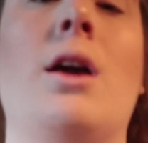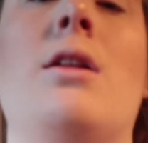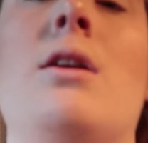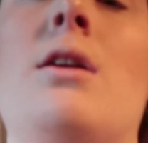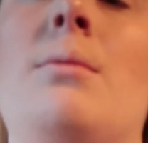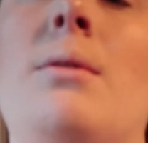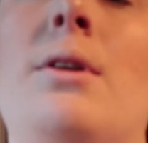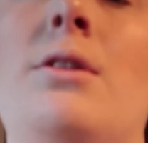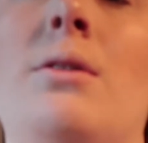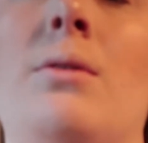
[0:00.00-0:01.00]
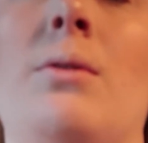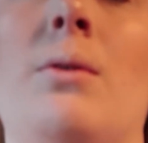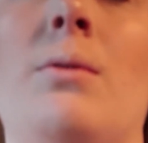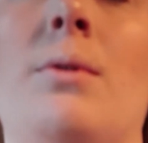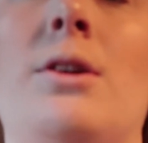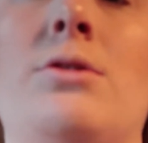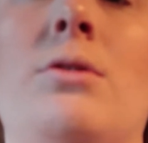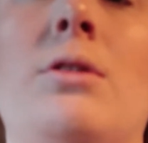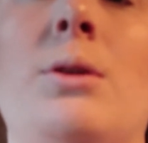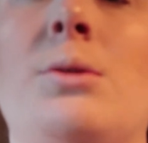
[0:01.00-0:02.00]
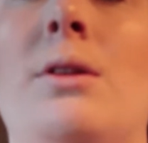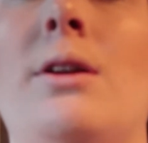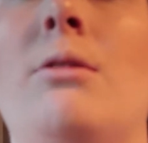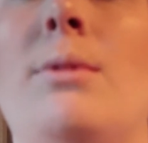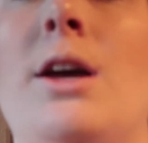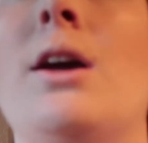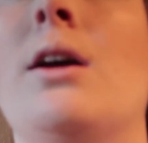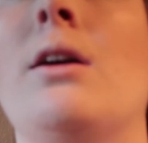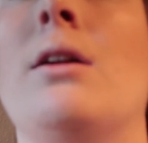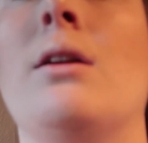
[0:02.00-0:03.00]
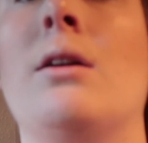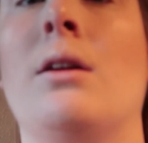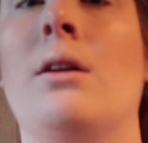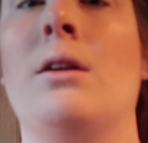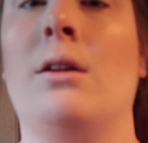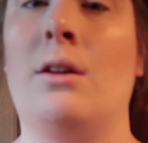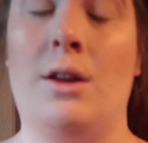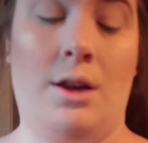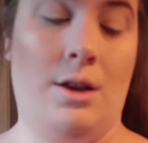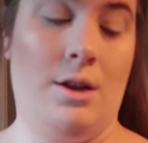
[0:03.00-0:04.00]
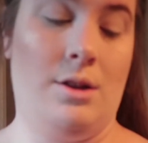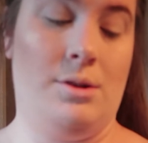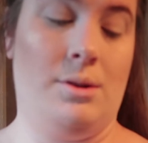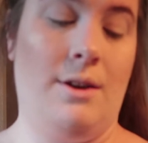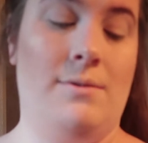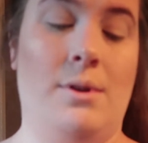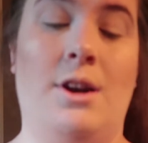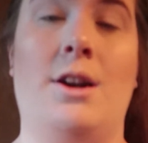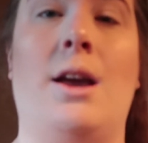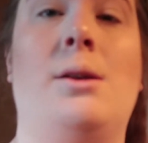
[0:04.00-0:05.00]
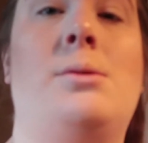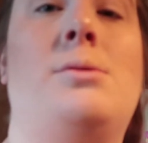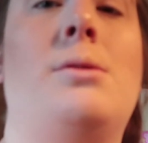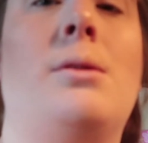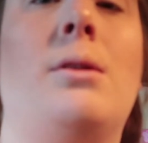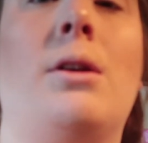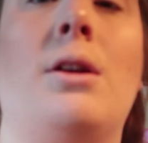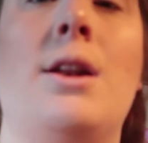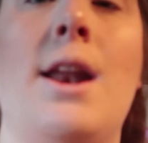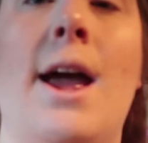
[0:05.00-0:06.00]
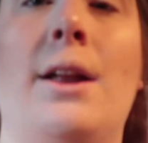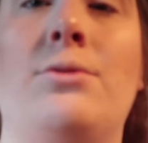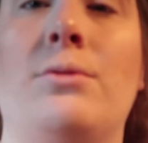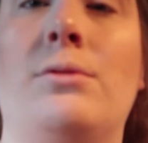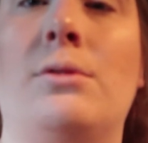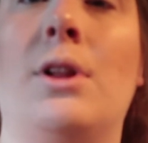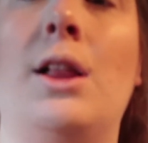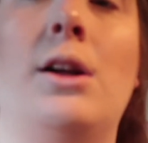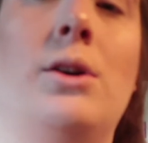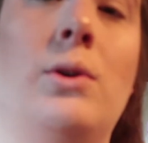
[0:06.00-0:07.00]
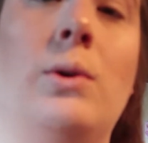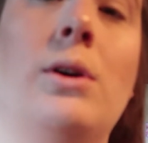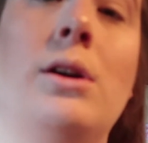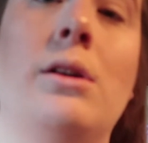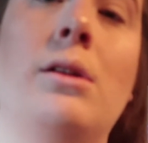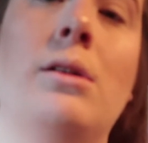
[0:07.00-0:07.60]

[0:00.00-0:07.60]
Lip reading: And then maybe do my shoulders a little bit. Just gives it a nice natural glow.